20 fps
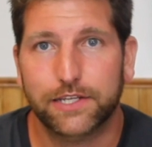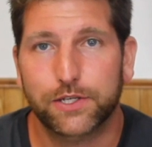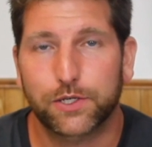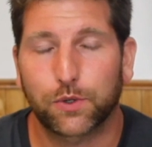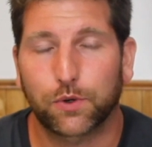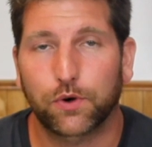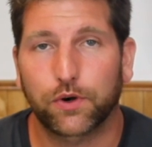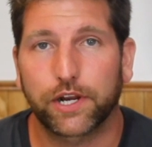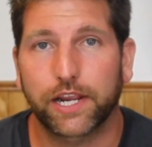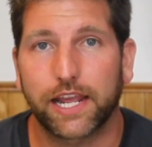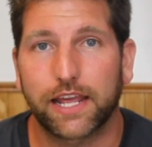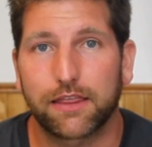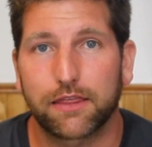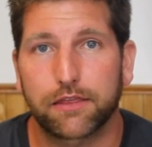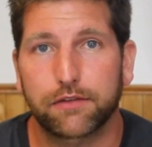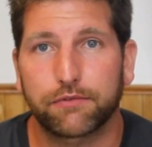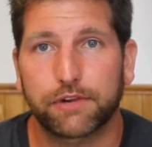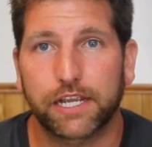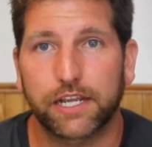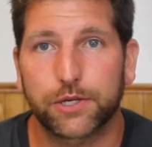story in
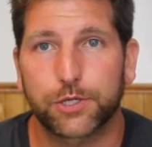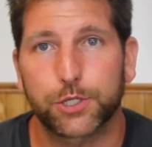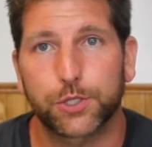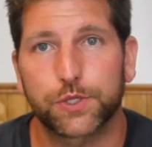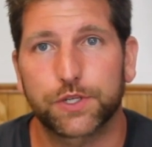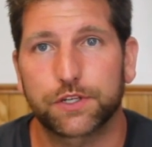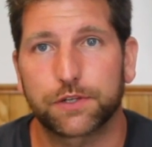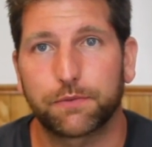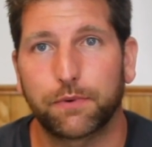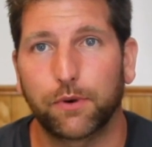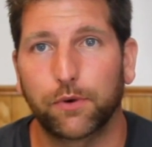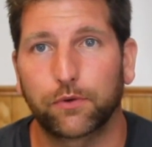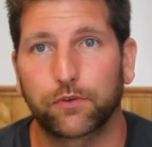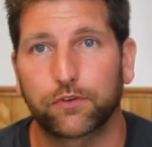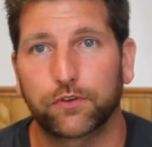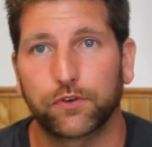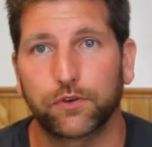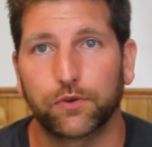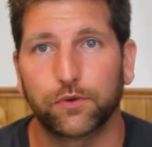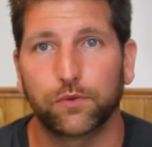3 issues as opposed
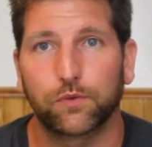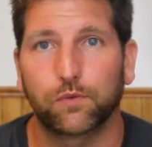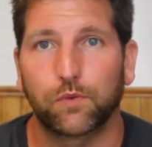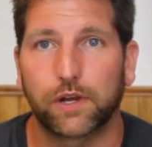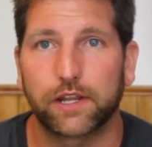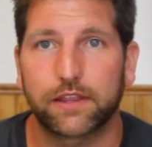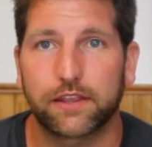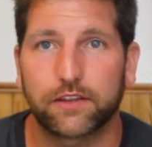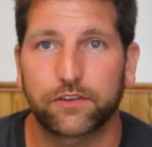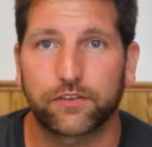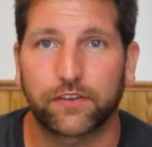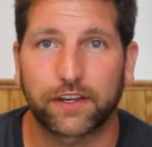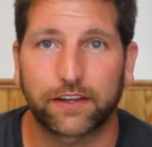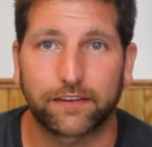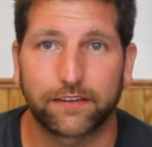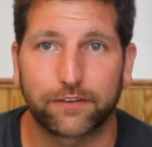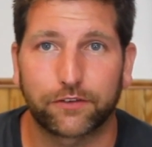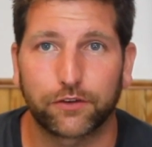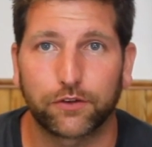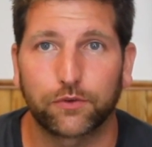to, what, 6
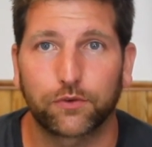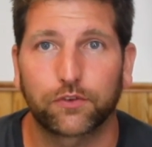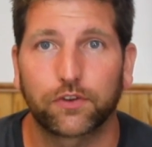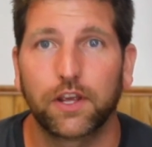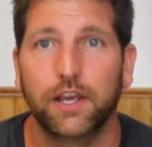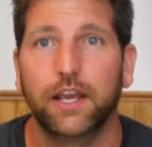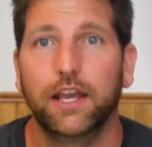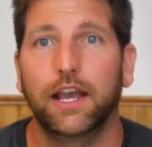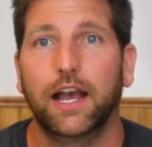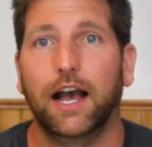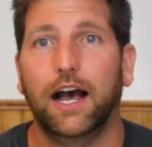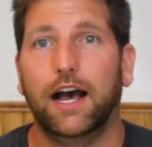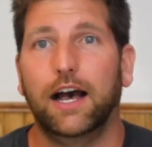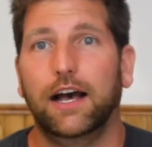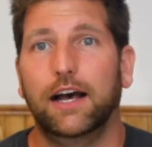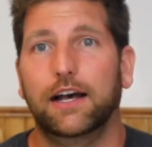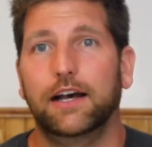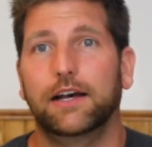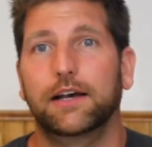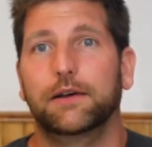issues.
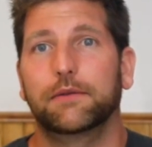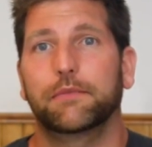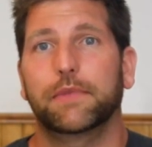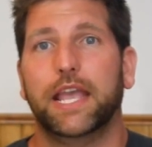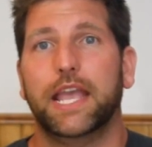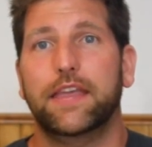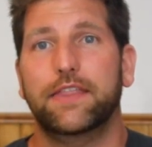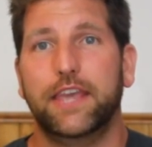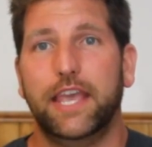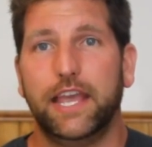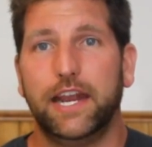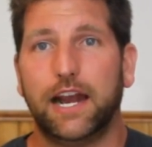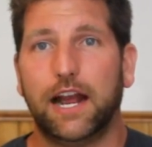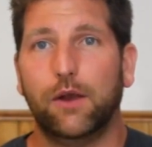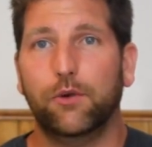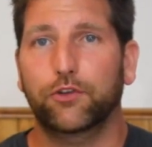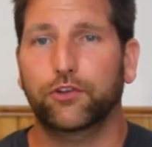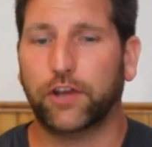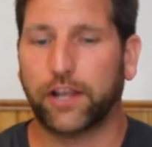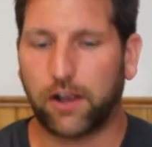And then I
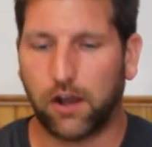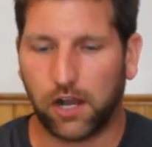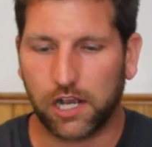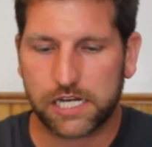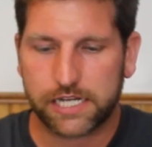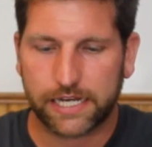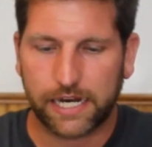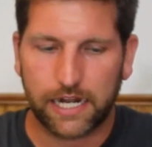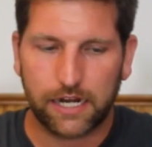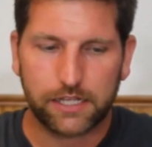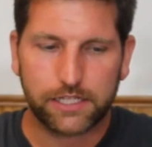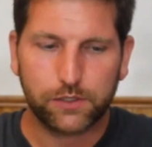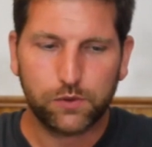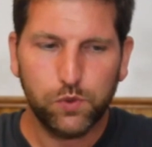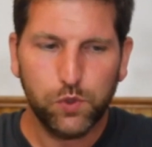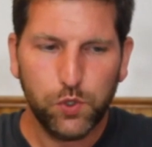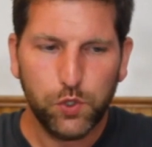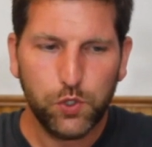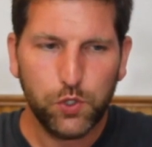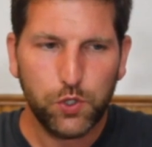was like all excited. I was like,
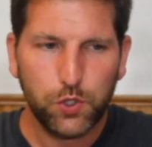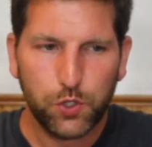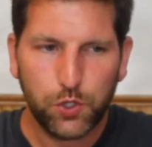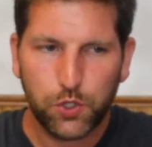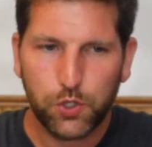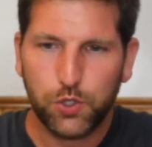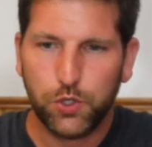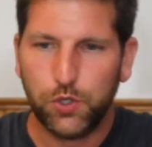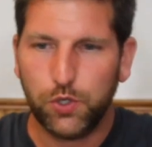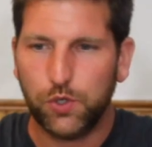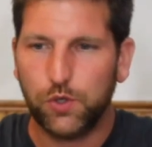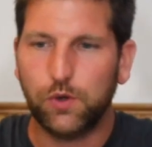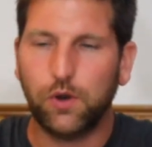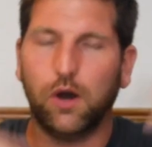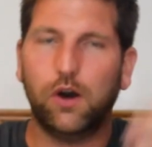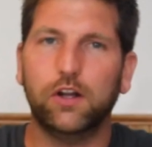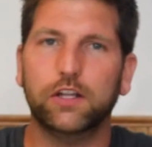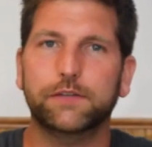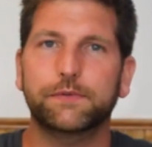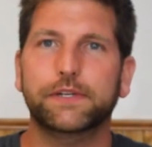woo!
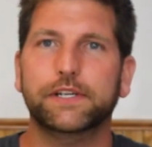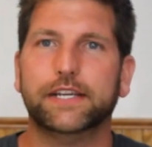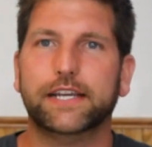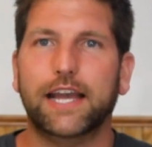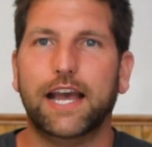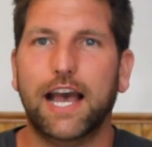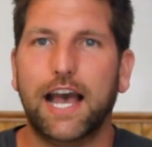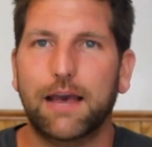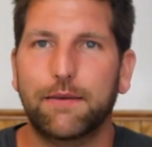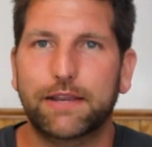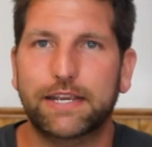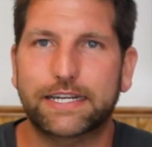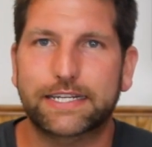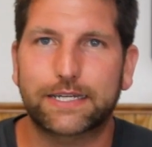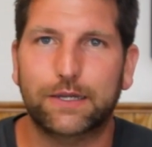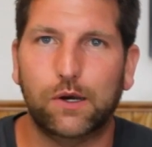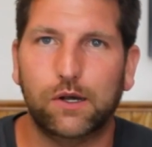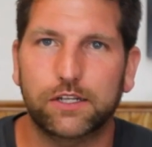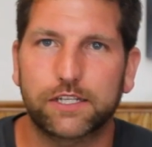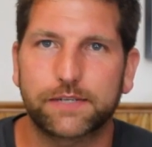Ultimate Comics
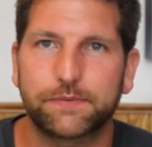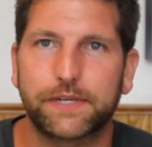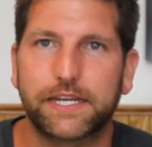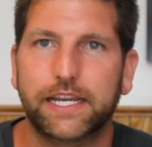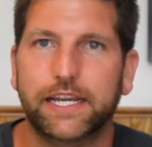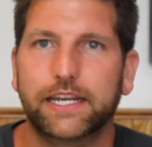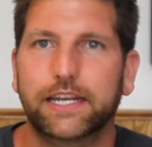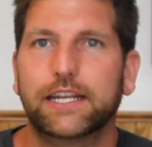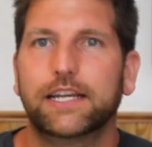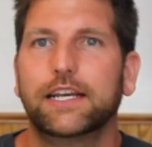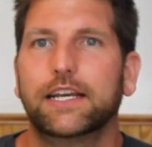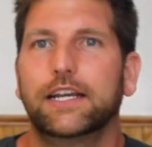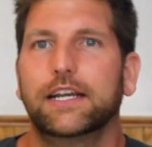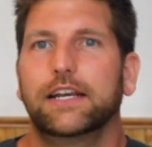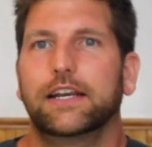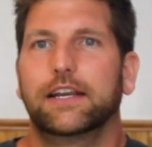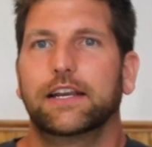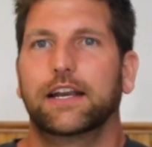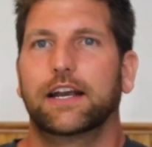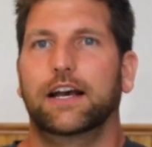Ultimate!
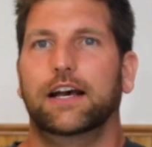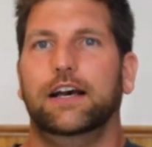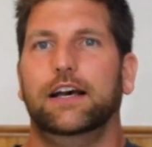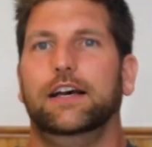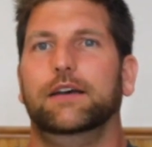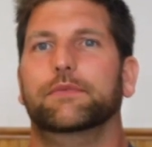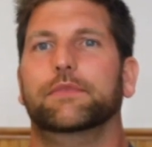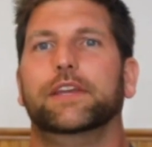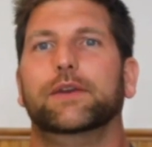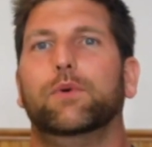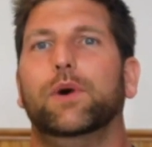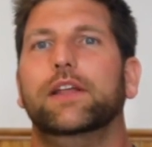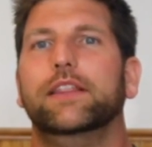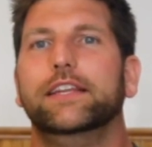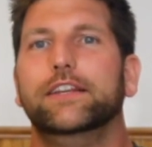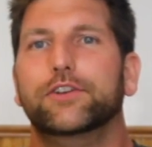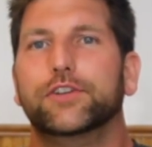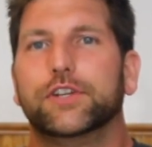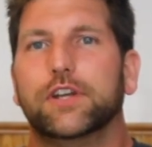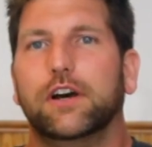Then why don't
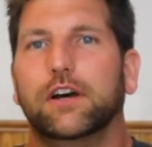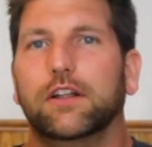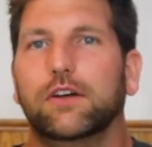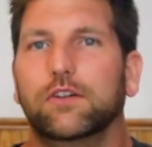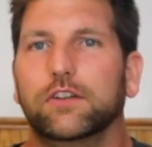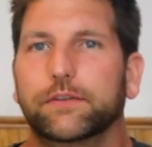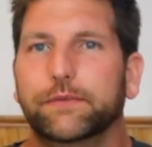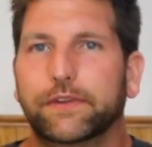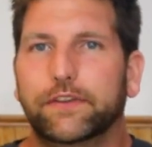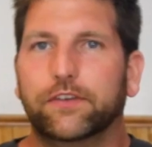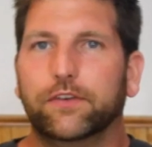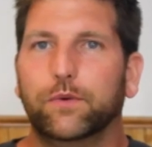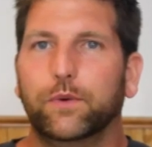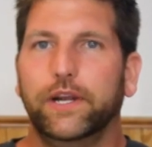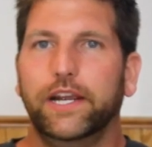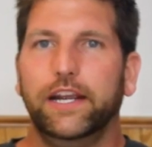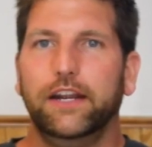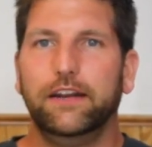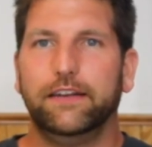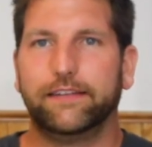they just call it Ultimate
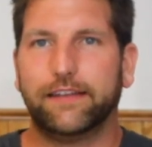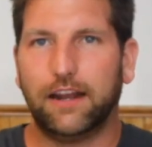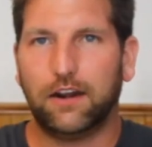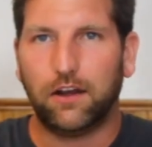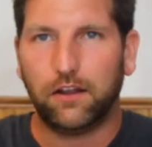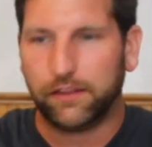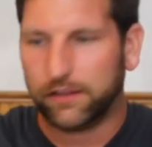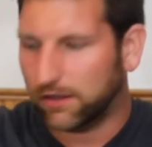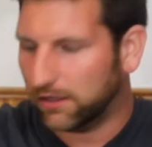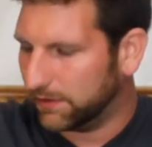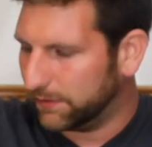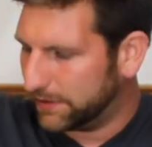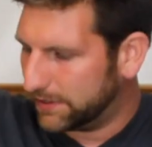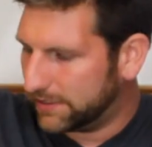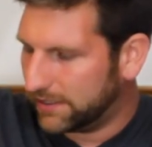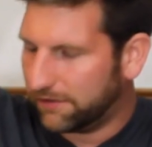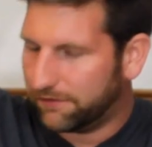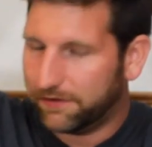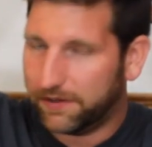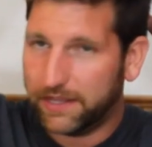Square? It's got all the Ultimate
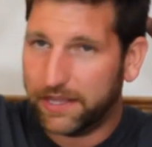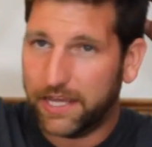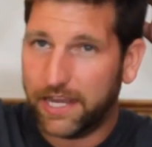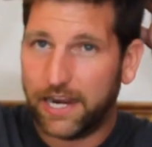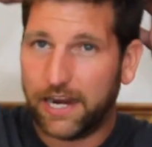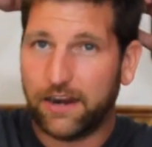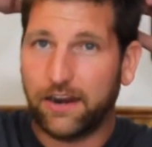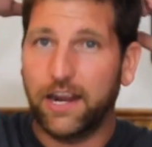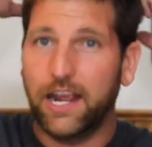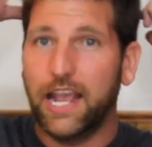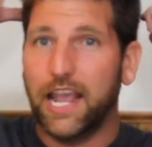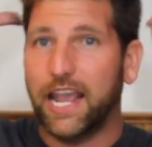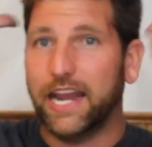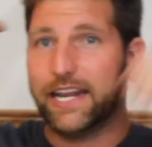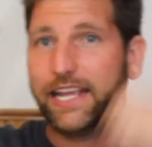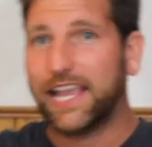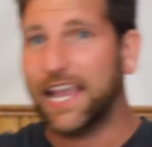stuff in there. And it